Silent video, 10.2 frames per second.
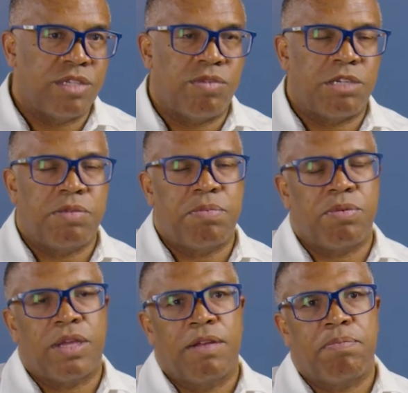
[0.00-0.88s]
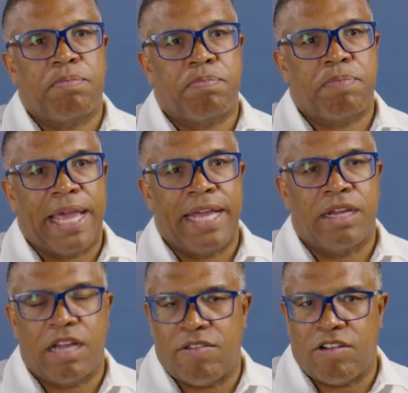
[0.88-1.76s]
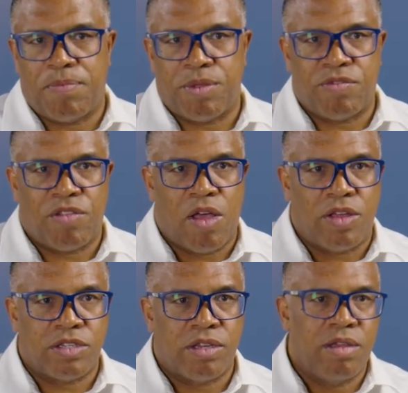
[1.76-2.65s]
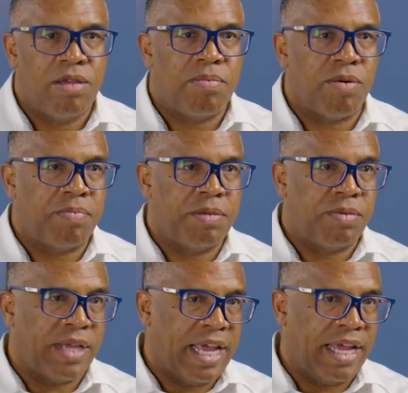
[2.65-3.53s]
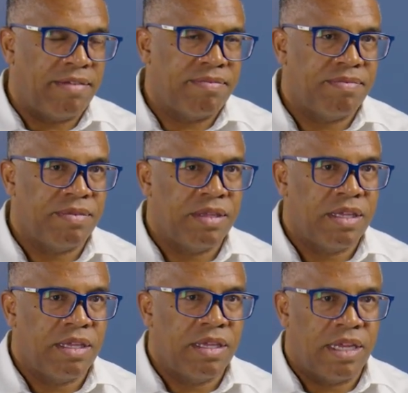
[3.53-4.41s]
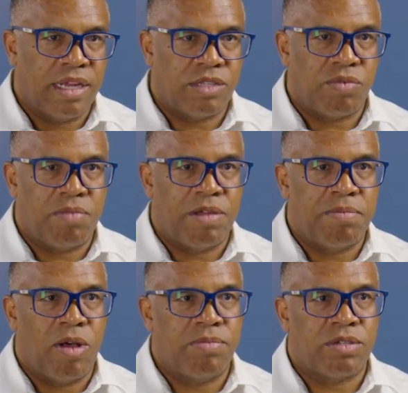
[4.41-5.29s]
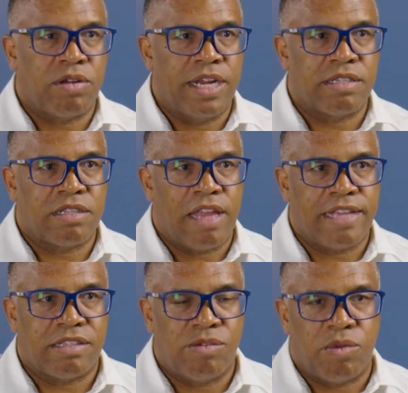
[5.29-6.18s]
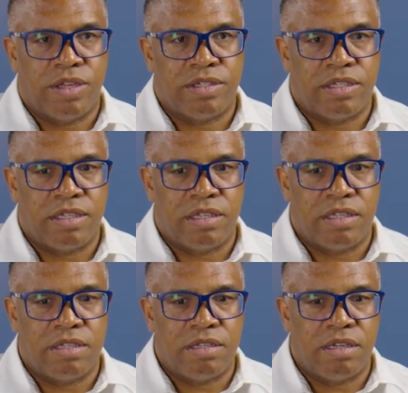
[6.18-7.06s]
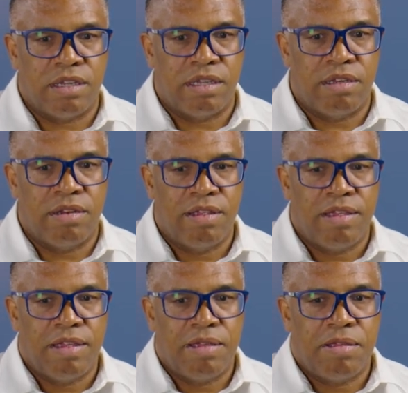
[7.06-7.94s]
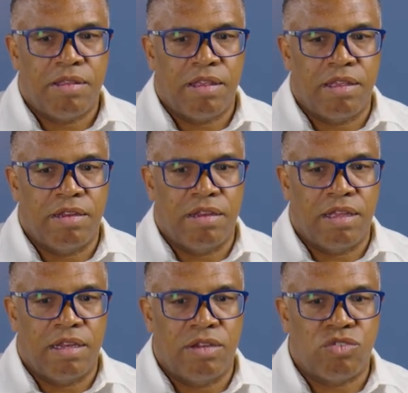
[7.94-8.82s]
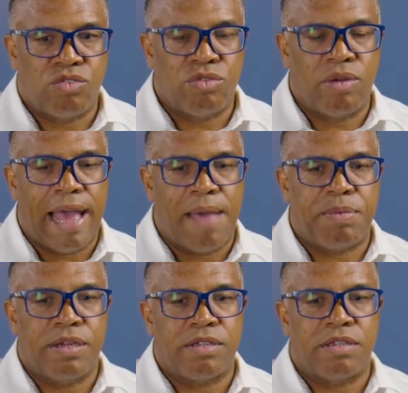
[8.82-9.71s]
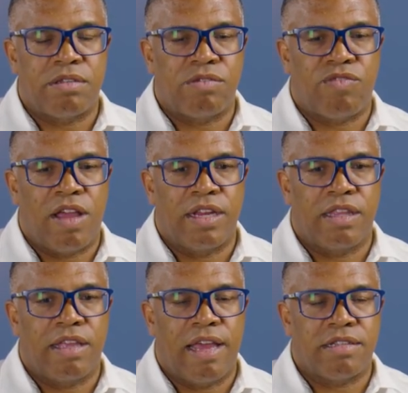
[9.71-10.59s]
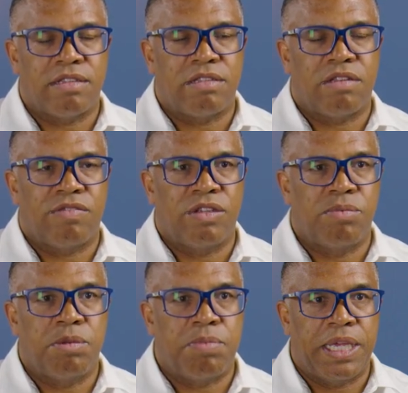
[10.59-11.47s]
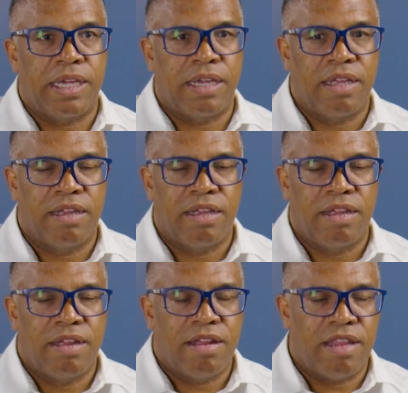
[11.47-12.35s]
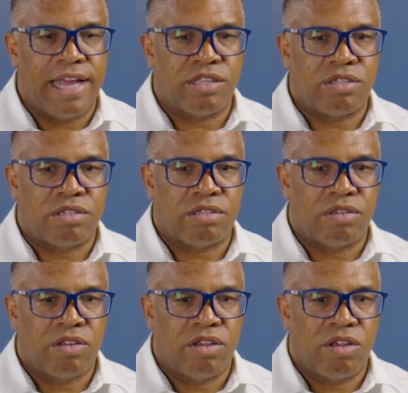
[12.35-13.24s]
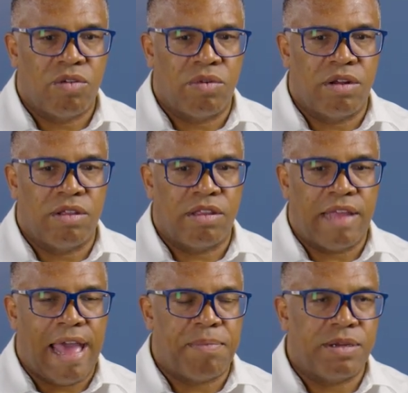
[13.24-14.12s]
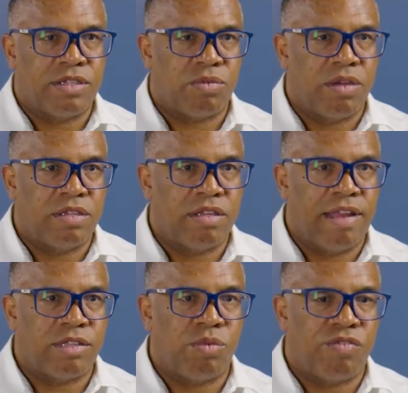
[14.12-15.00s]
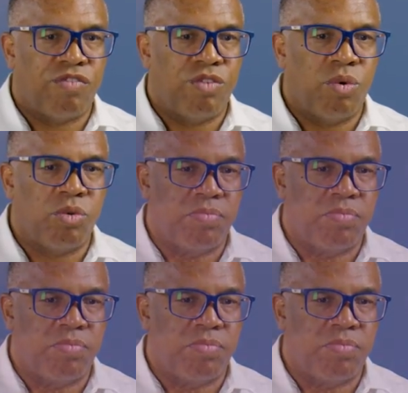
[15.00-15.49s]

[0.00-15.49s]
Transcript: is rich people can pay to cover up their flaws. Poor people can't. And that's one of my mom's greatest lessons was in true happiness is finding the essence of a human being. That's where the happiness was. And that's what fueled